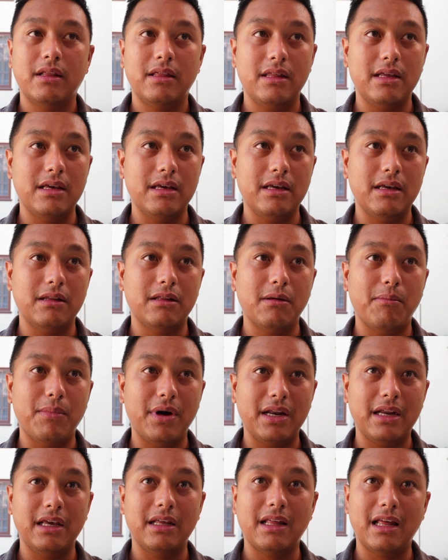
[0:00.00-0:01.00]
the
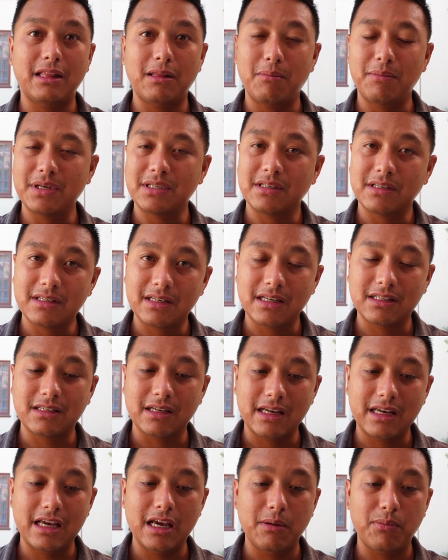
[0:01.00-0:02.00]
money that the business gets to
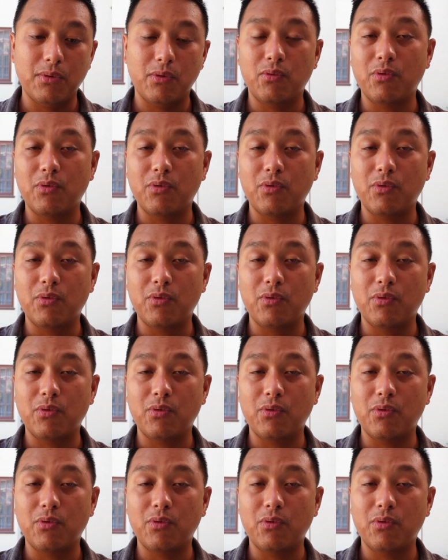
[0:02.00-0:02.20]
keep,